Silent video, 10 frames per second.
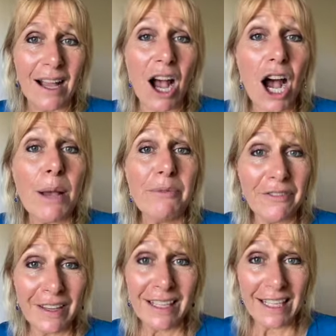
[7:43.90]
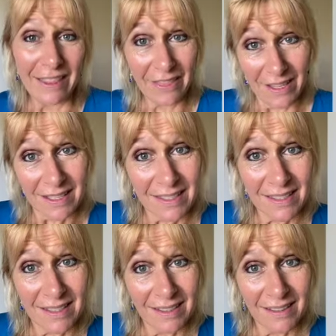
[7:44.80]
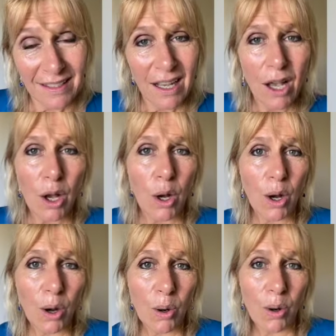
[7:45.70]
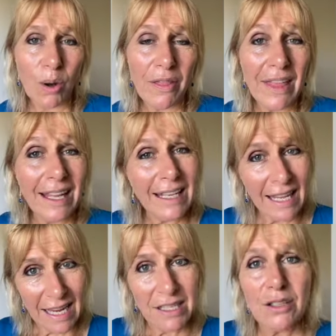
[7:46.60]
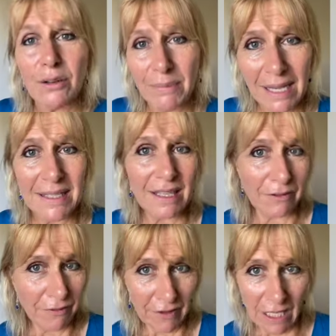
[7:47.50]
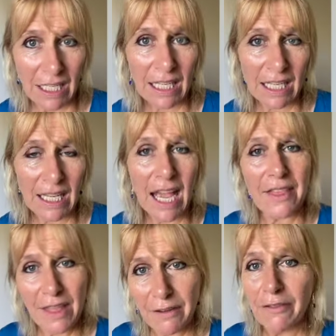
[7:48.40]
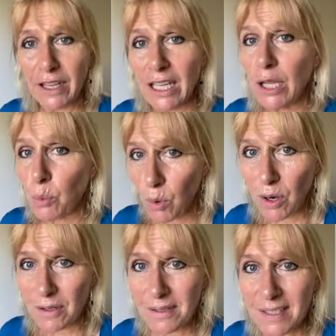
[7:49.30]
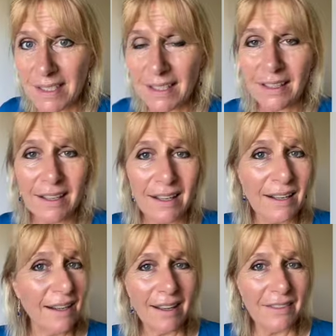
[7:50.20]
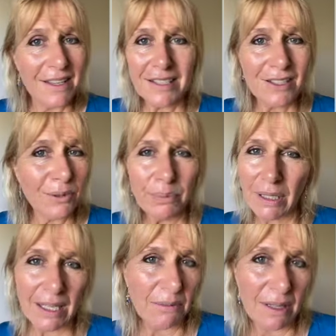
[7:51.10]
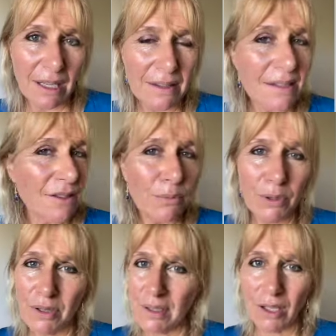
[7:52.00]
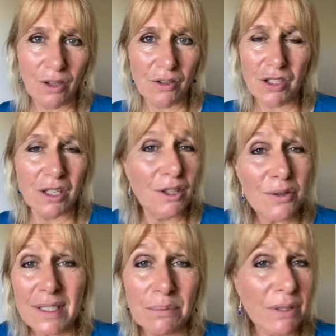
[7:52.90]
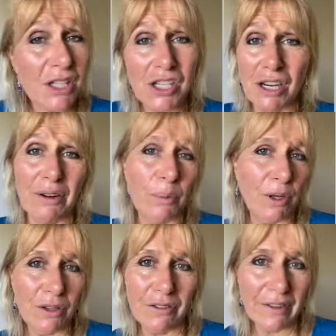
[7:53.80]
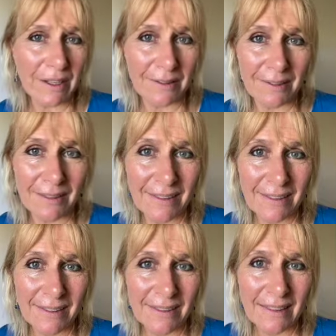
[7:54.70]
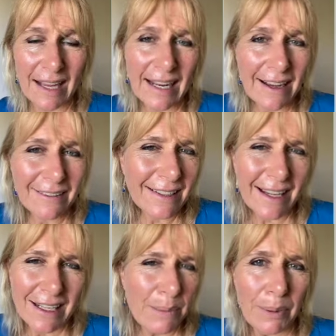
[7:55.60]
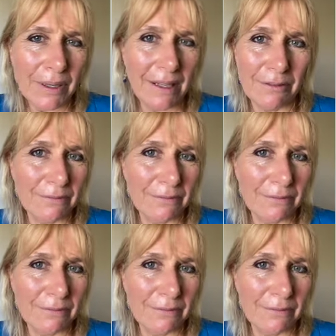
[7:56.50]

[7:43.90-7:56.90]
I'm feeling this, or that landed on me as a feeling, and that feeling was, there's no blame there, there's no persecution. You're simply sharing what you feel. And how can anybody